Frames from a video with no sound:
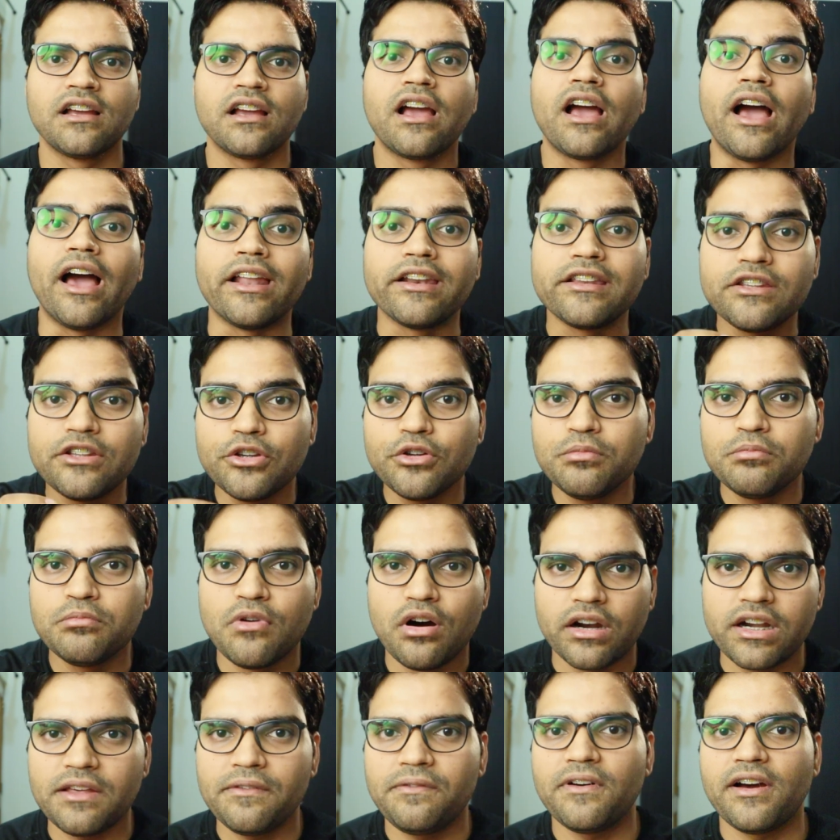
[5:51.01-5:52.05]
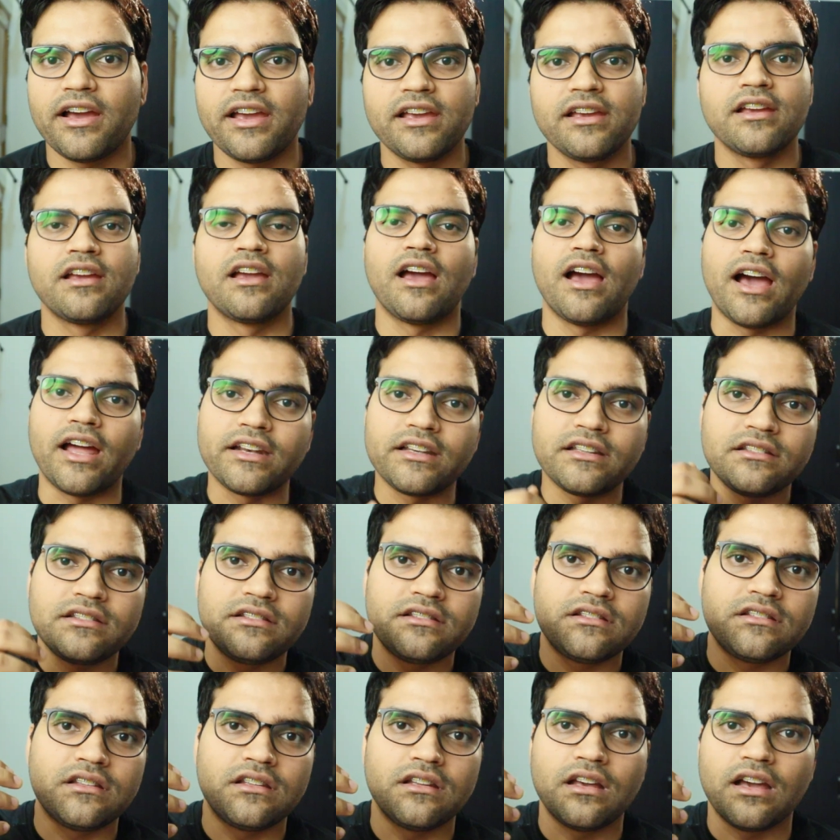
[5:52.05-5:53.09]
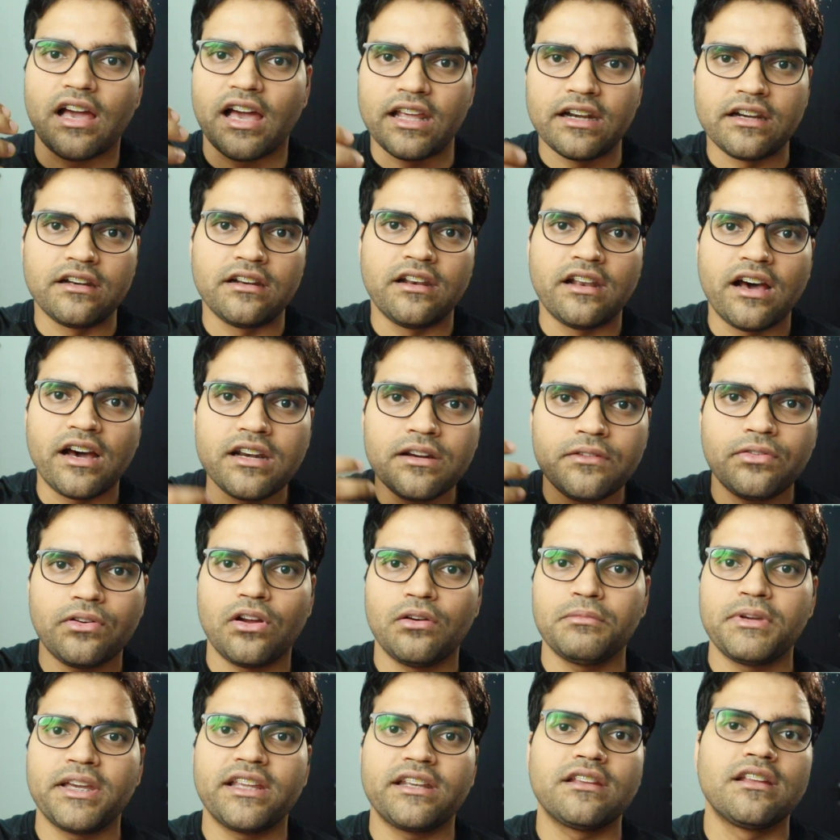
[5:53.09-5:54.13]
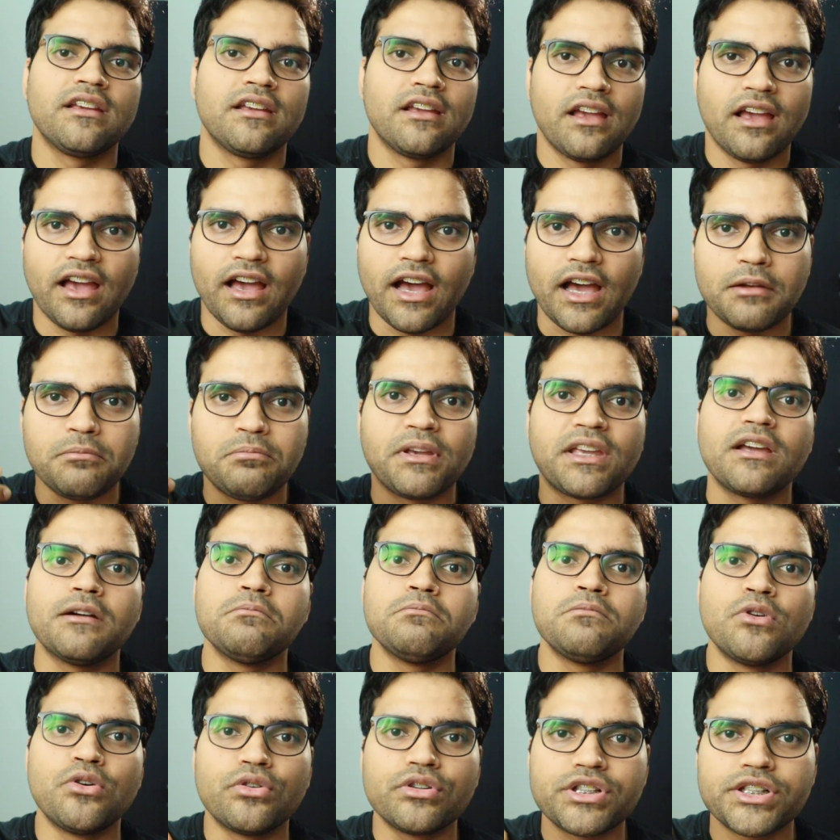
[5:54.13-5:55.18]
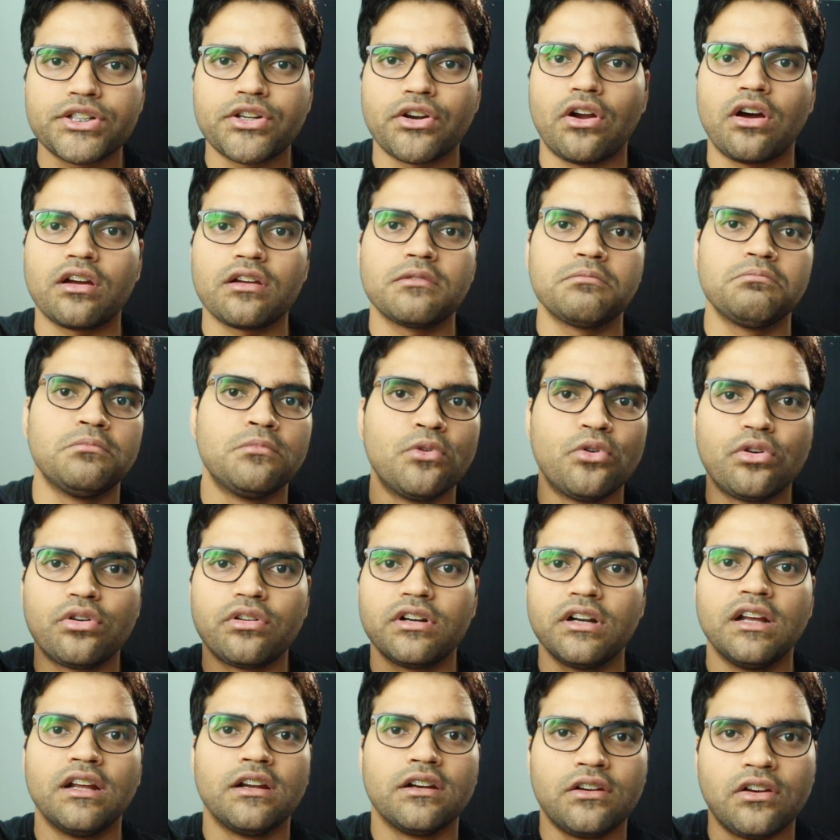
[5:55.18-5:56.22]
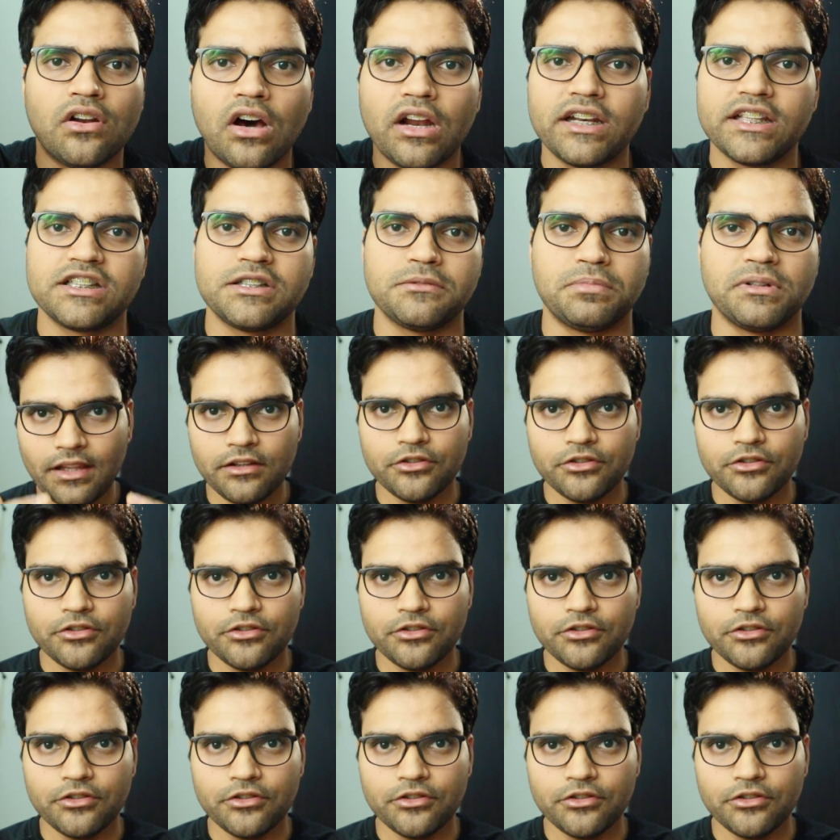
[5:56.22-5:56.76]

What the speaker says: and you modify and learn from it and become more strong, more knowledgeable.